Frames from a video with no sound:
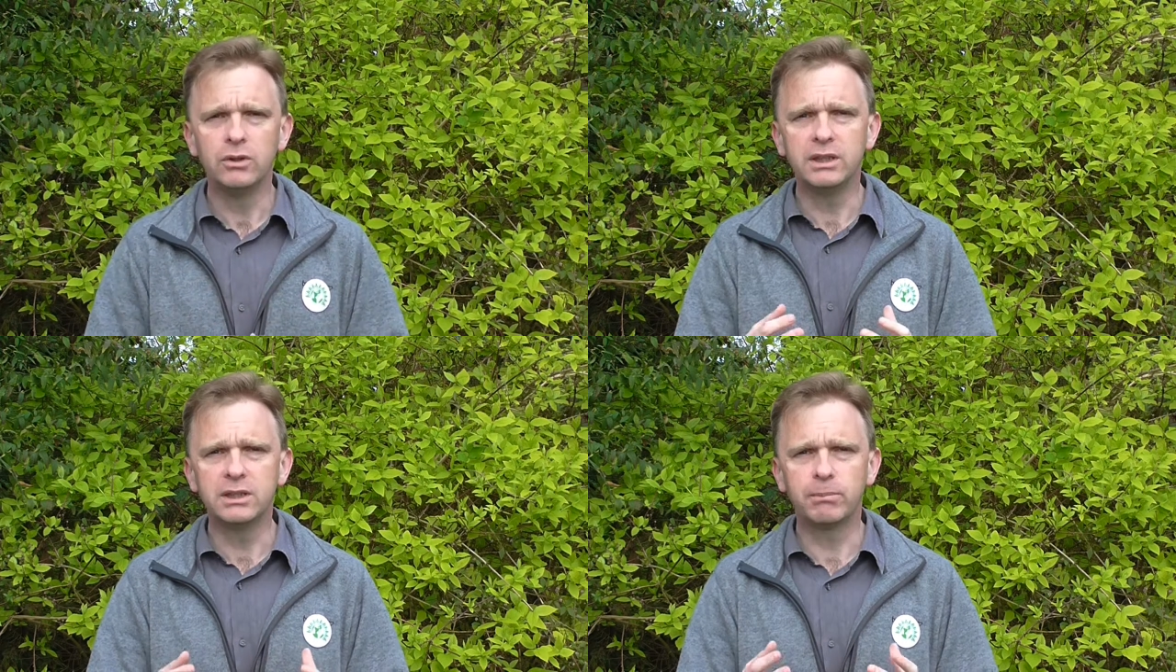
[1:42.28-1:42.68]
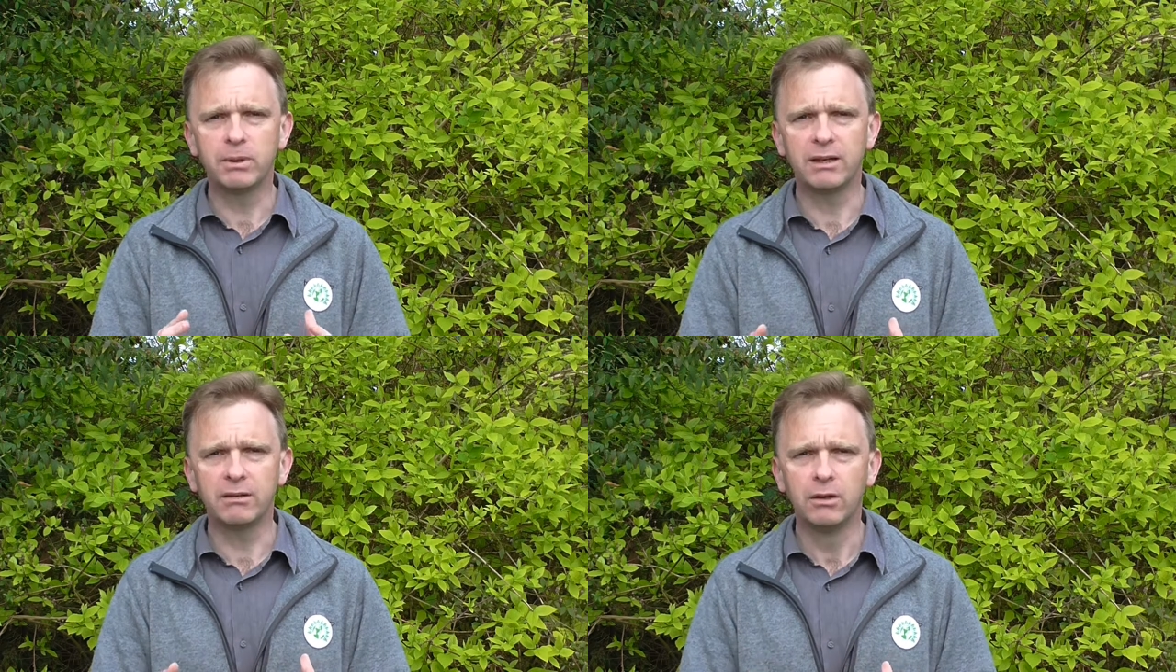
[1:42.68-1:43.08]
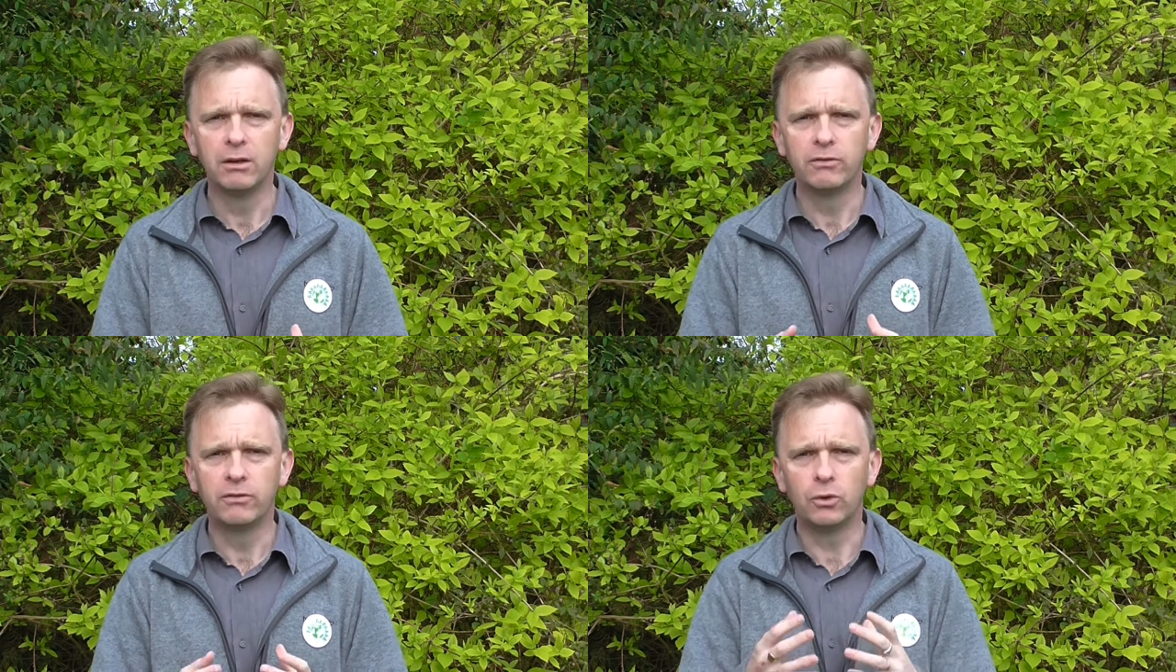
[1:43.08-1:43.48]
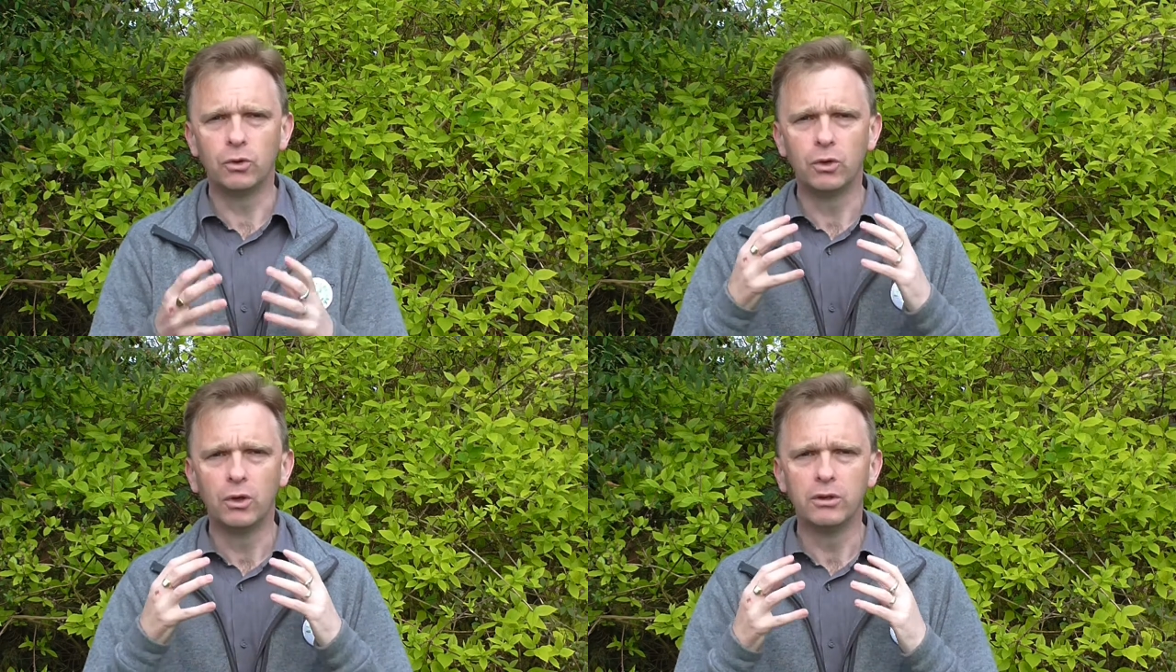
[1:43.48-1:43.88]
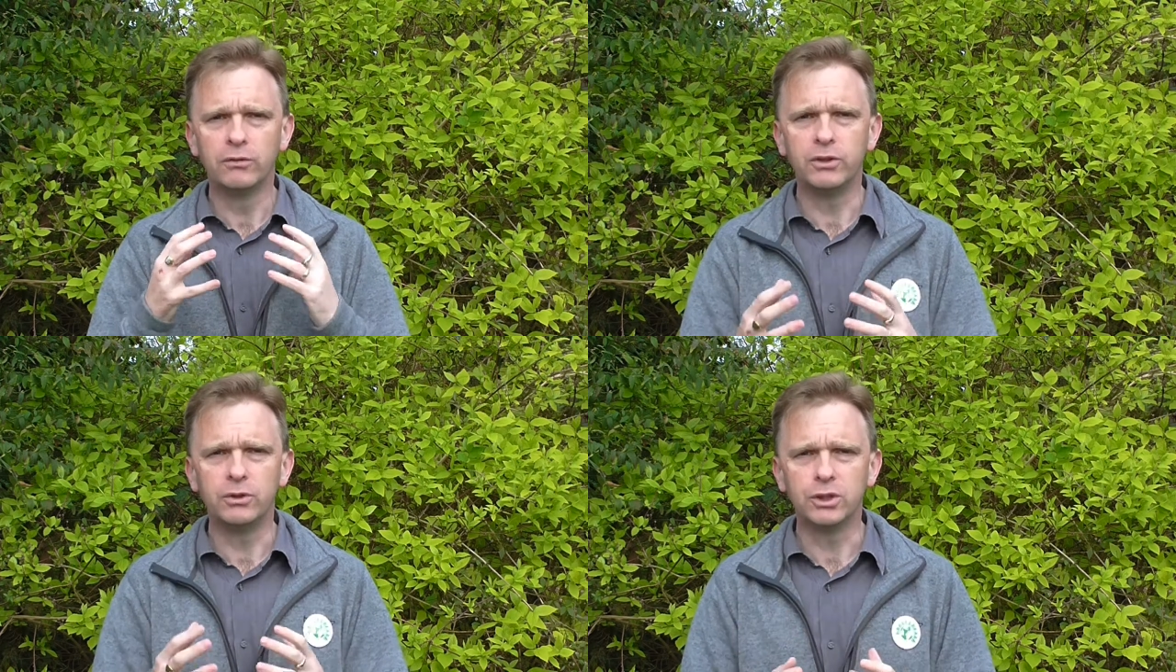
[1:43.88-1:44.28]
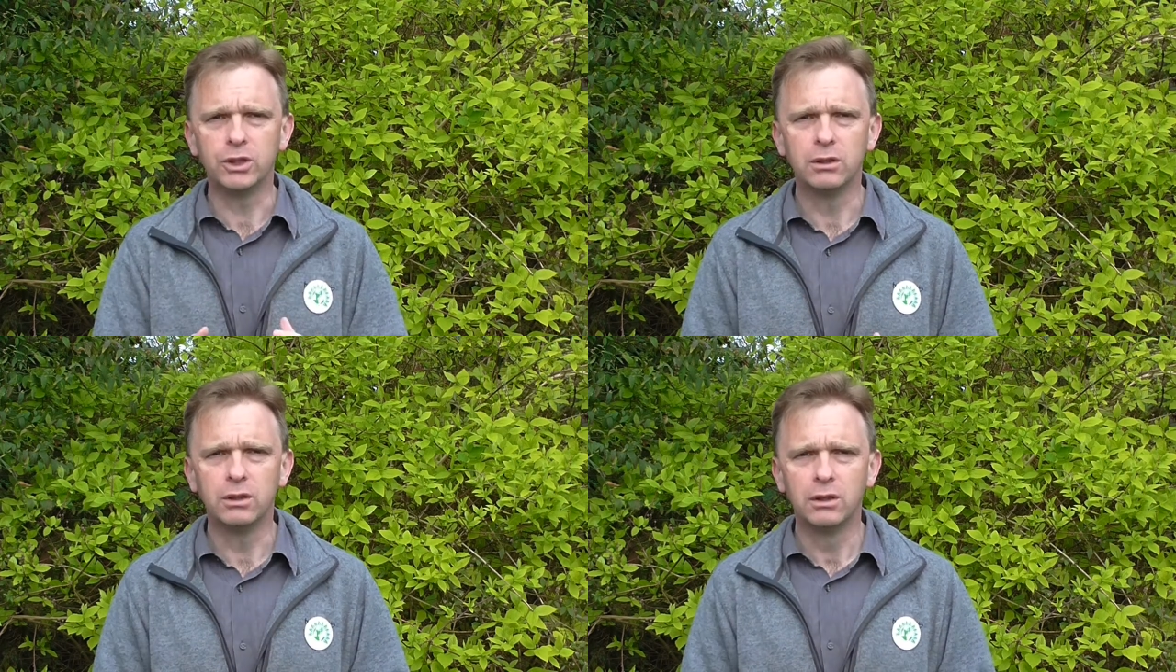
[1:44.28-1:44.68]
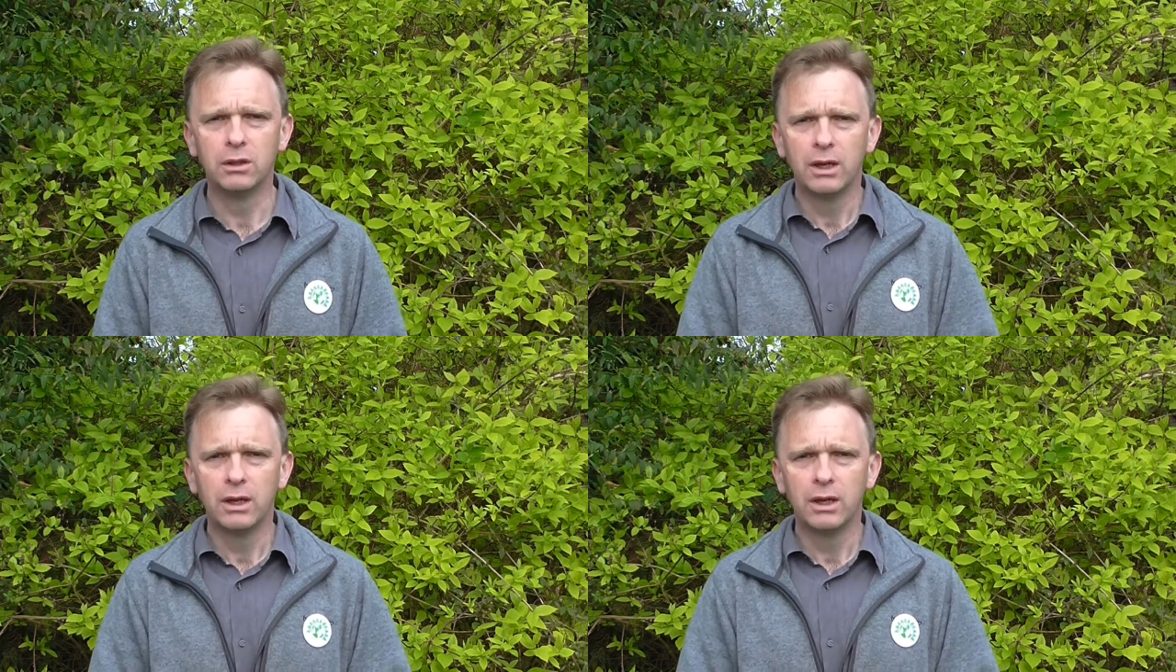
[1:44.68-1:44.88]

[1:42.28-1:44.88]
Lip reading: You need to plan for the future,